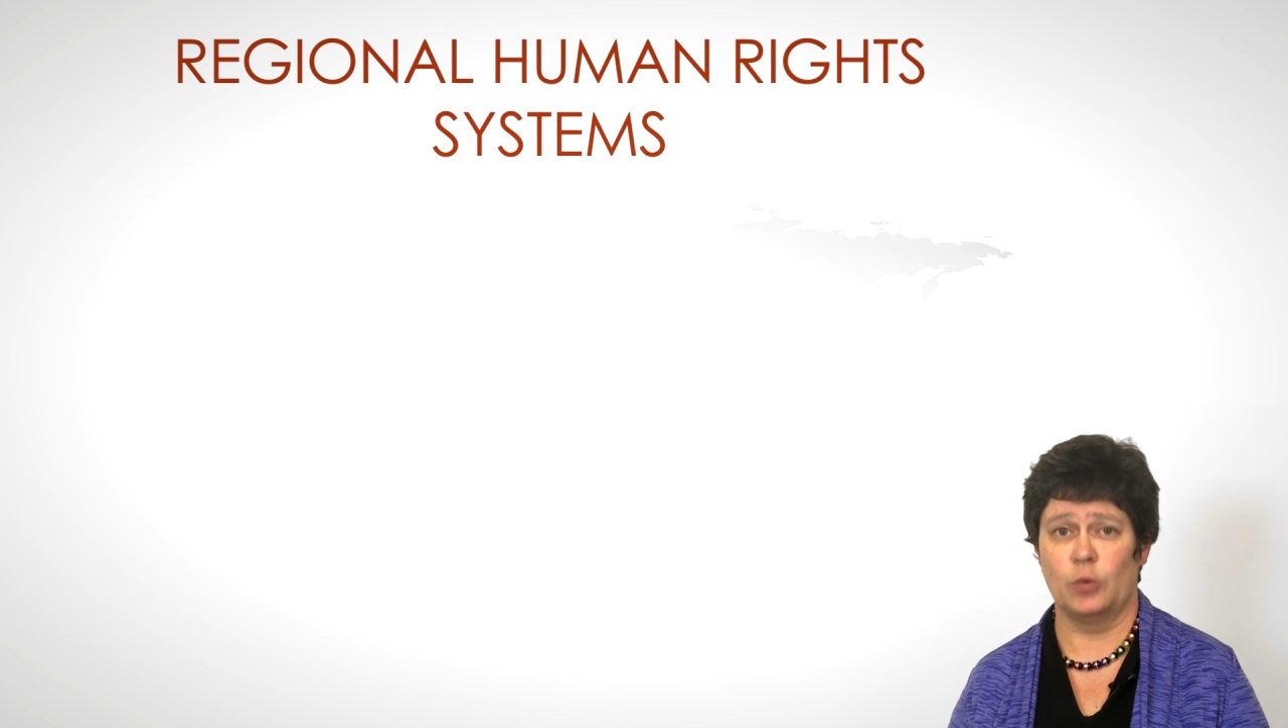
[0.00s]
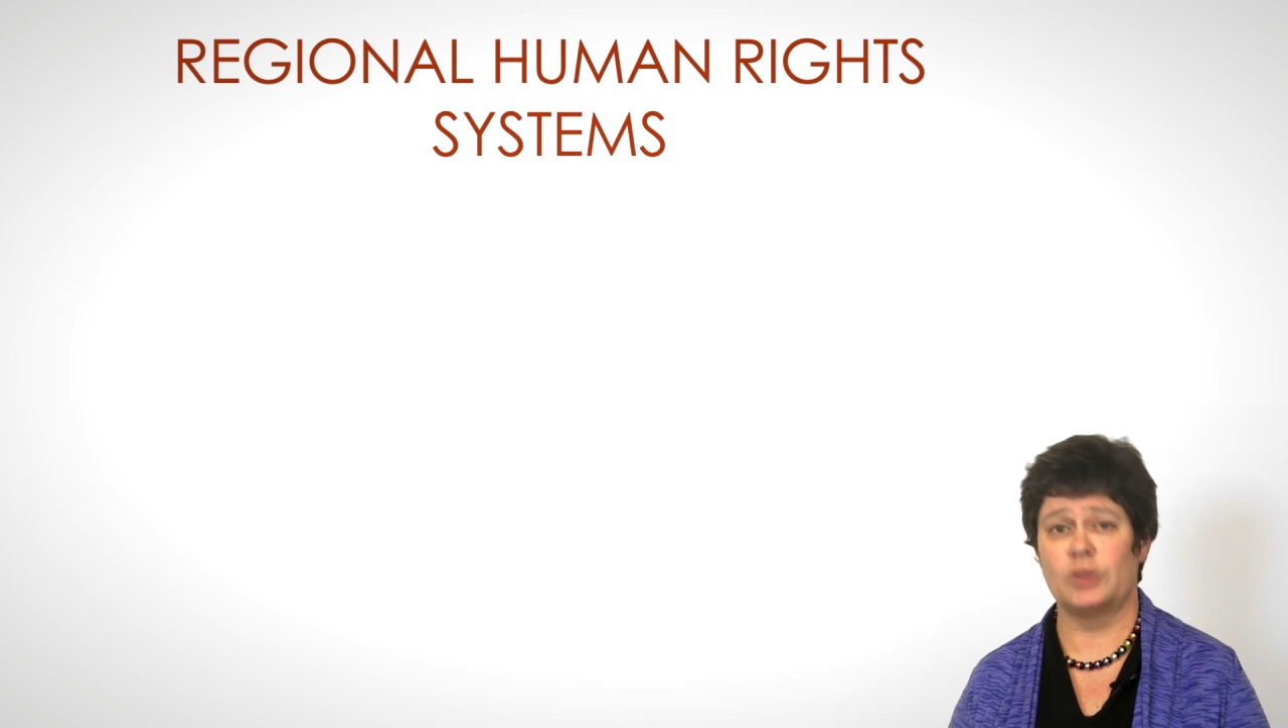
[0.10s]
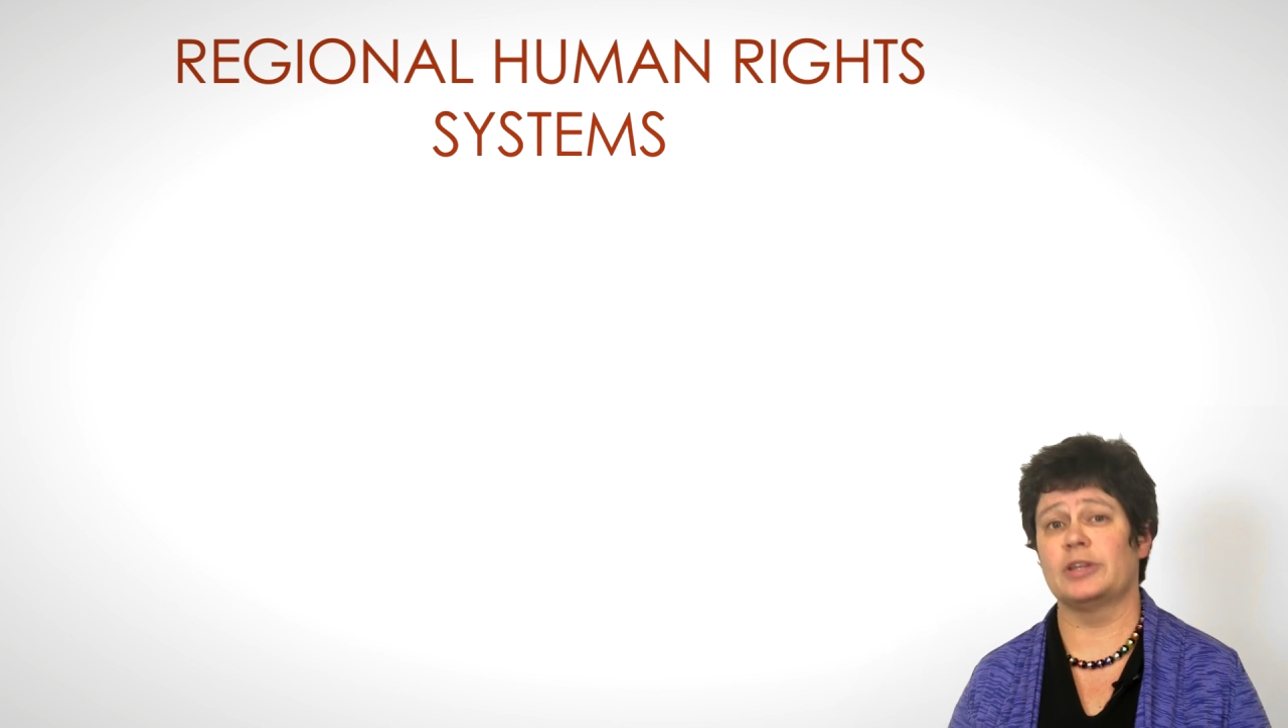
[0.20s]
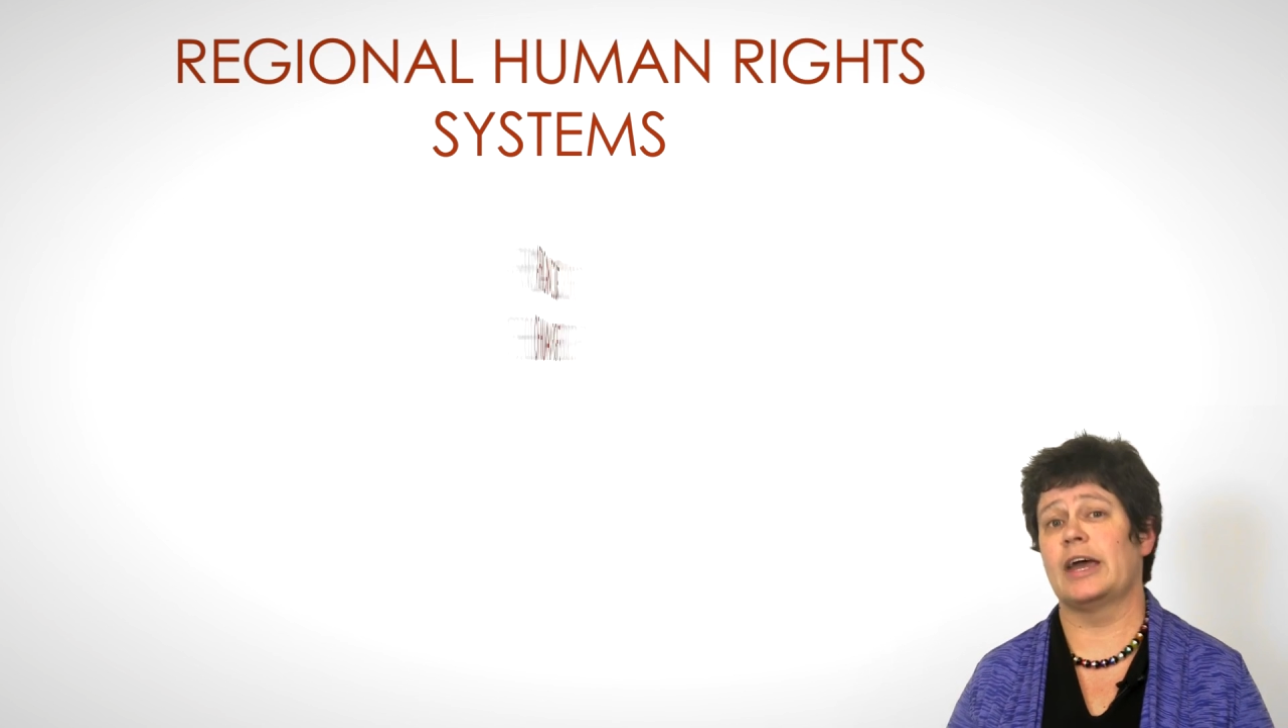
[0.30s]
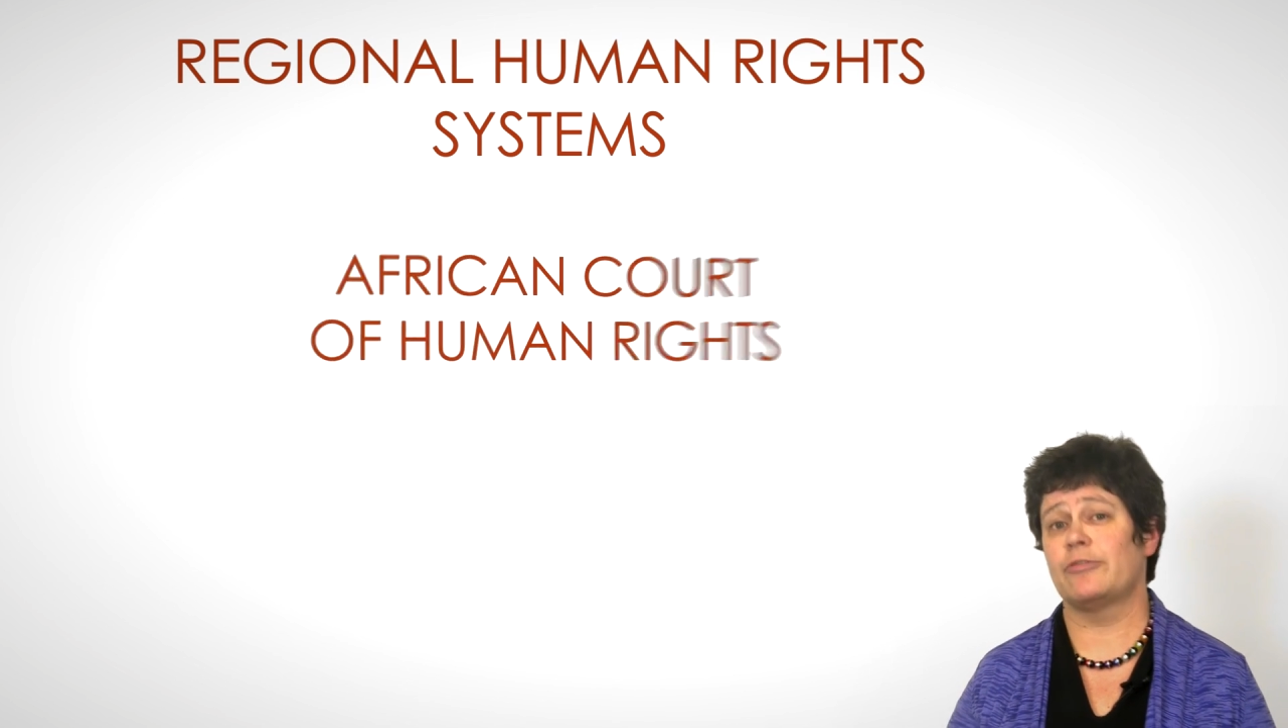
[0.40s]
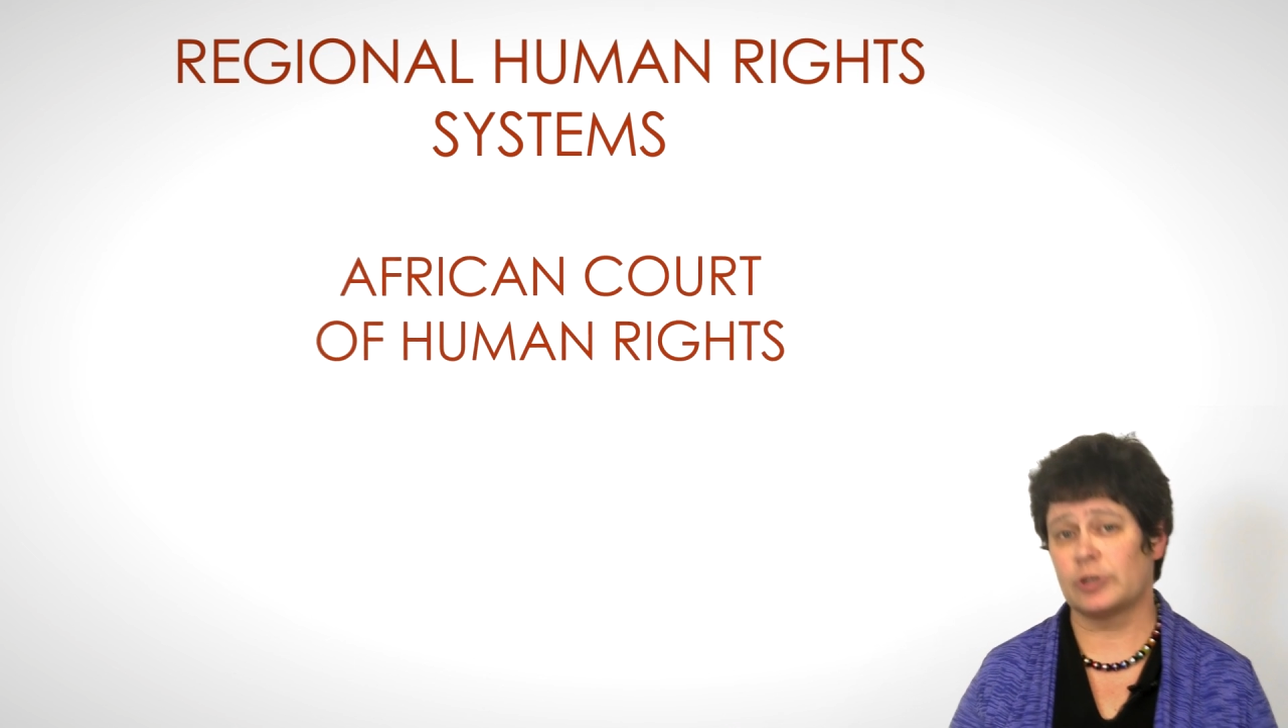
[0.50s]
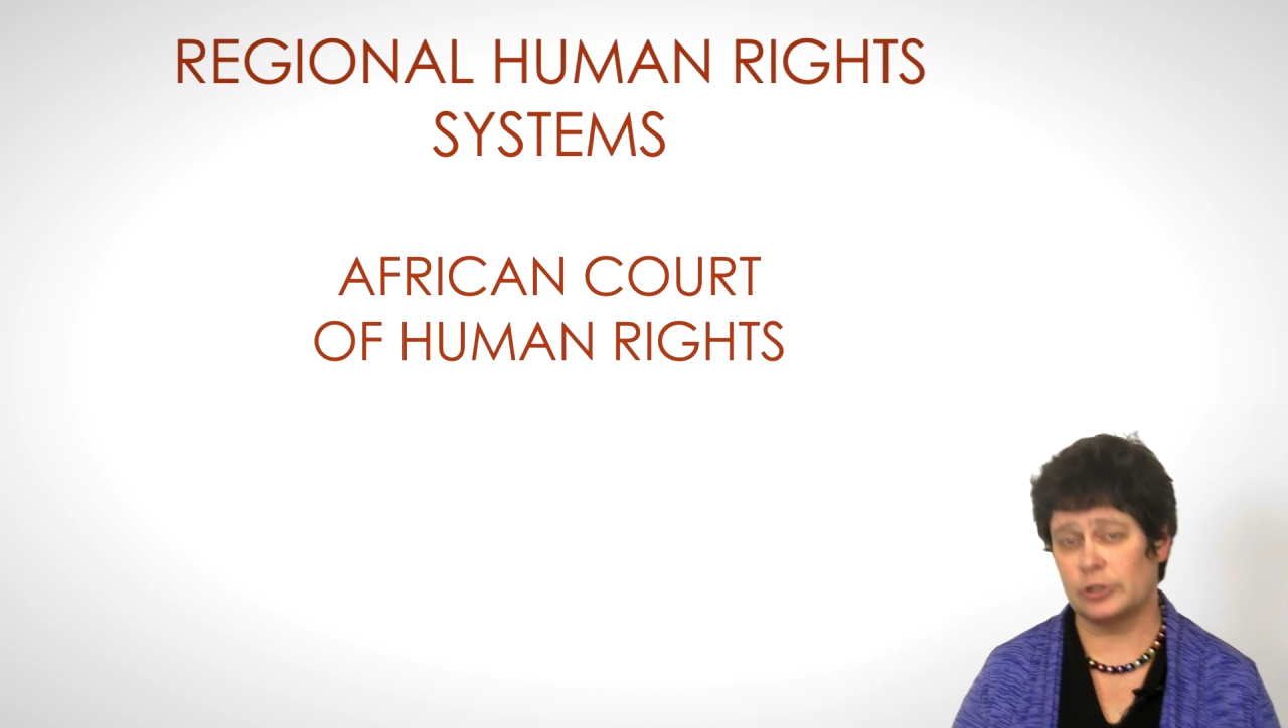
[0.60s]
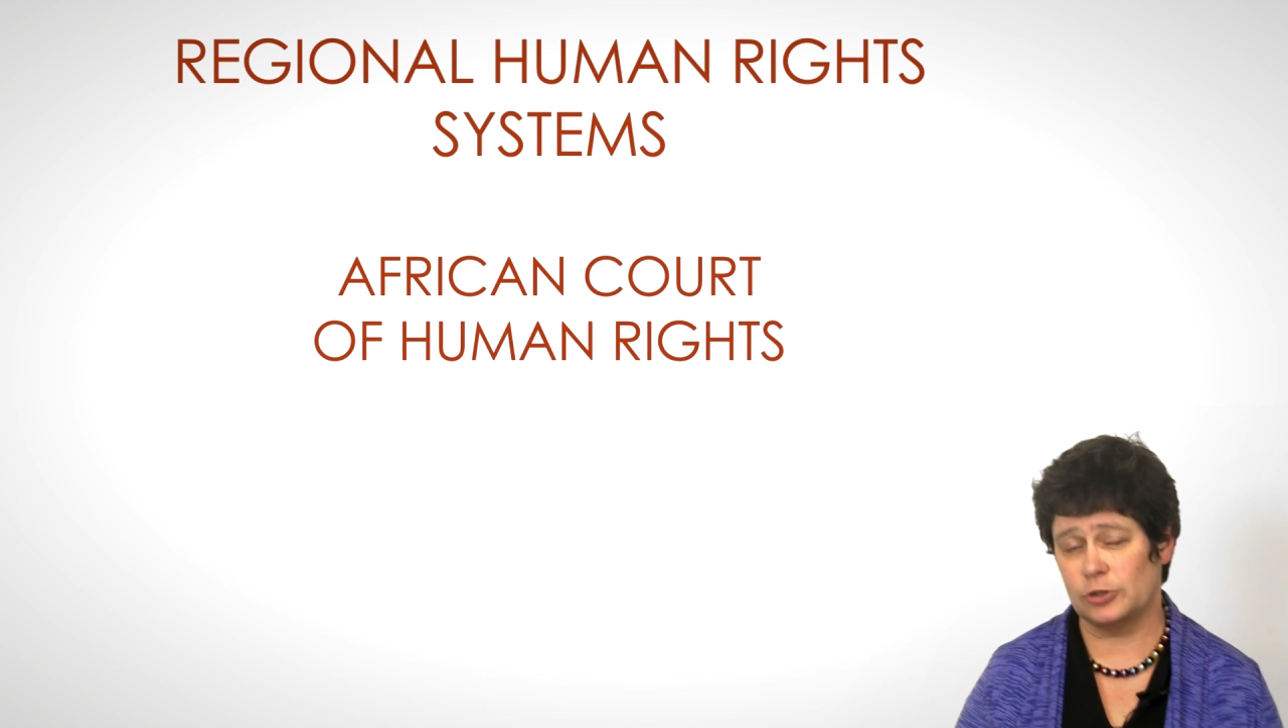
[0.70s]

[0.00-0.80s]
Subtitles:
with an African